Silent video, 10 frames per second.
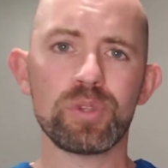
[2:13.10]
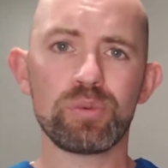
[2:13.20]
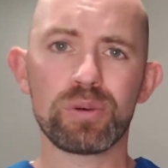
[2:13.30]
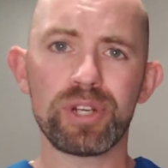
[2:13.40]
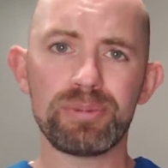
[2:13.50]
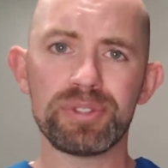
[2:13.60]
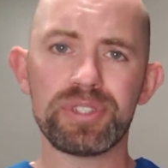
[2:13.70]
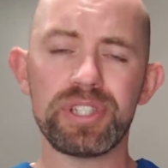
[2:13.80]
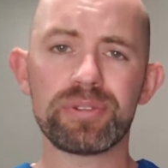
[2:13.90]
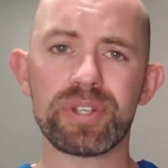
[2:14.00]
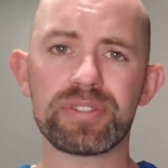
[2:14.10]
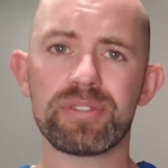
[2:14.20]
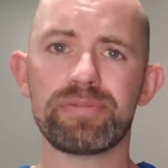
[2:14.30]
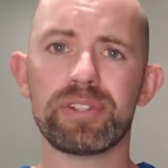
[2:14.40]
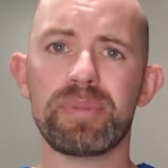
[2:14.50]
where we're able to decrease
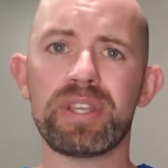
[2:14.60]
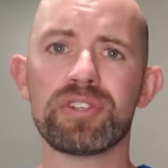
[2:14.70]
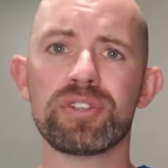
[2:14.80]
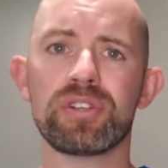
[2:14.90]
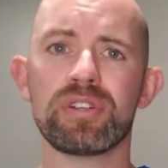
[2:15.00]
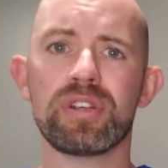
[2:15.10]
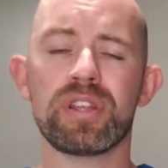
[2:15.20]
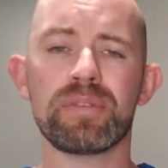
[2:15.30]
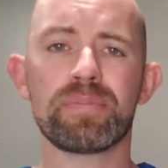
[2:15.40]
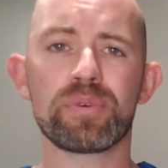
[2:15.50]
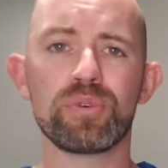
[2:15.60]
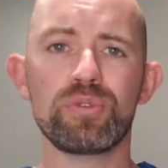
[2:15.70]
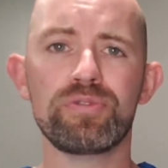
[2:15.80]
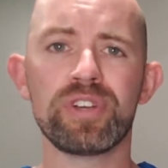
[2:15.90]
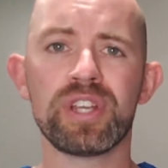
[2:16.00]
inflammation and
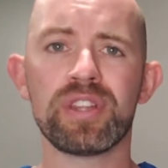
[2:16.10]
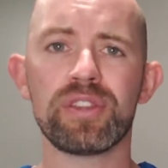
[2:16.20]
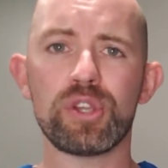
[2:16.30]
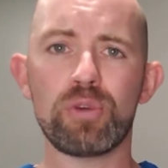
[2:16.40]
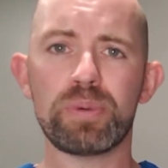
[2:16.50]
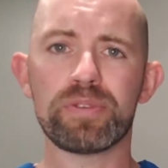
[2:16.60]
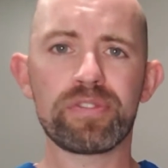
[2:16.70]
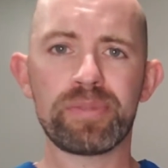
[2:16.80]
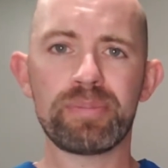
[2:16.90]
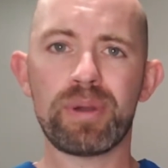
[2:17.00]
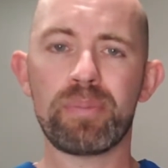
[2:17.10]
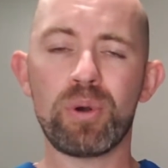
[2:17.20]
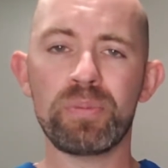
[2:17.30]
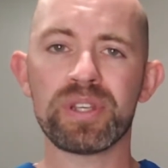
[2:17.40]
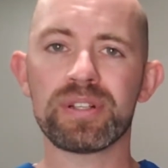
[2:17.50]
improve the output from the
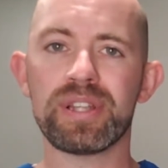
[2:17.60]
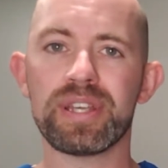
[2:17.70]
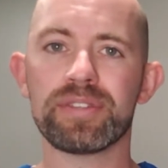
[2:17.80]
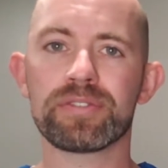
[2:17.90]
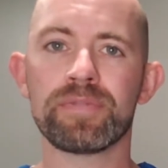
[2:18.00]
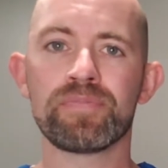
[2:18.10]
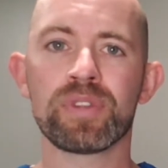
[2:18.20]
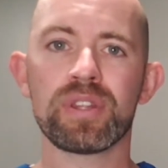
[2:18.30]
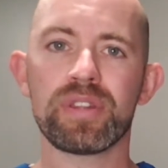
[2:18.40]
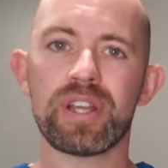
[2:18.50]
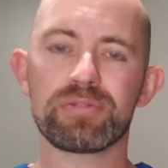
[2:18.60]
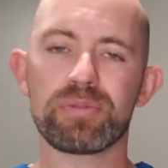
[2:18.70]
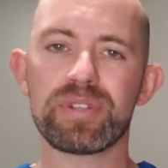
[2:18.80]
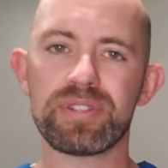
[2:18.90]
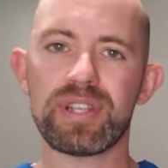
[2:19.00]
meibomian glands, that's where
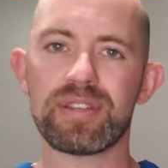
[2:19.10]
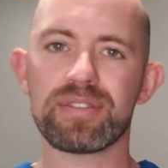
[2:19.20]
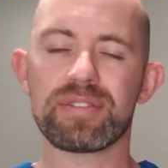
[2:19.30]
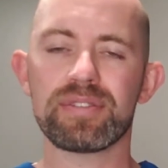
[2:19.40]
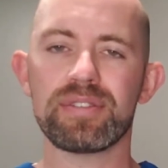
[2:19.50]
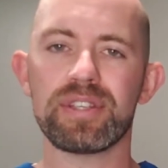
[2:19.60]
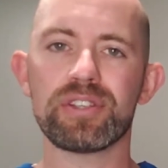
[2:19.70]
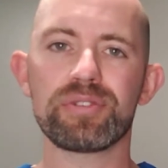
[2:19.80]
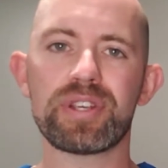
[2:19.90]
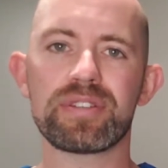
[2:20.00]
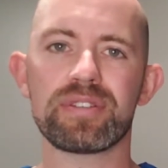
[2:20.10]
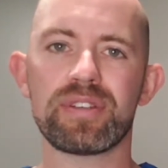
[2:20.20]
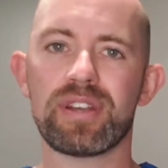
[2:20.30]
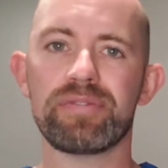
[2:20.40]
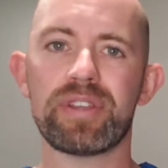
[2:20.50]
we see this increase in
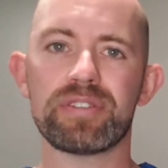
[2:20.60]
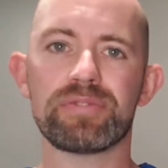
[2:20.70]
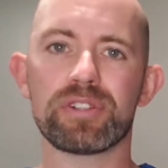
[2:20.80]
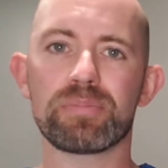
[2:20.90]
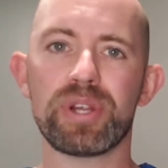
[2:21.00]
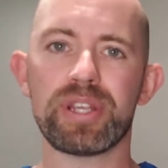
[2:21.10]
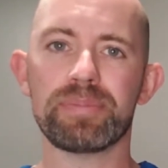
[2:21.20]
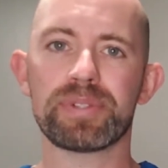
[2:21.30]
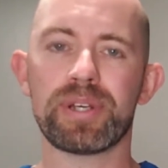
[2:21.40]
non-invasive tear breakup